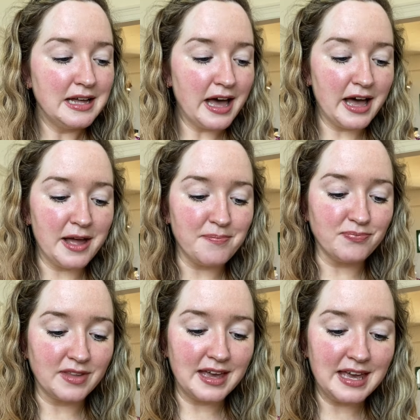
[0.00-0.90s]

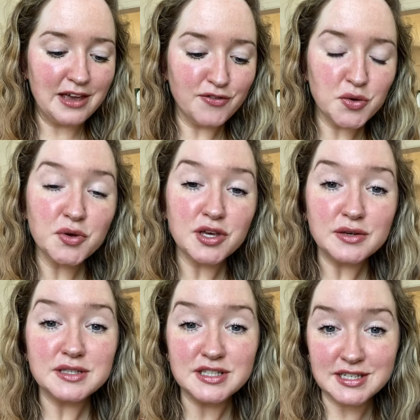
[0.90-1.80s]
If you're
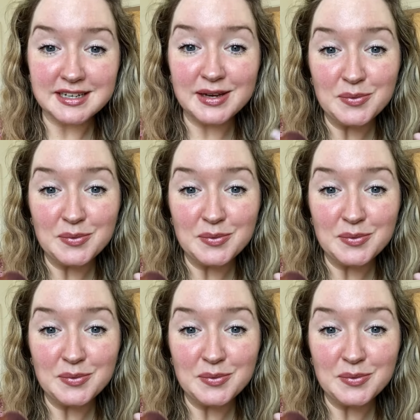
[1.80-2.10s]
used to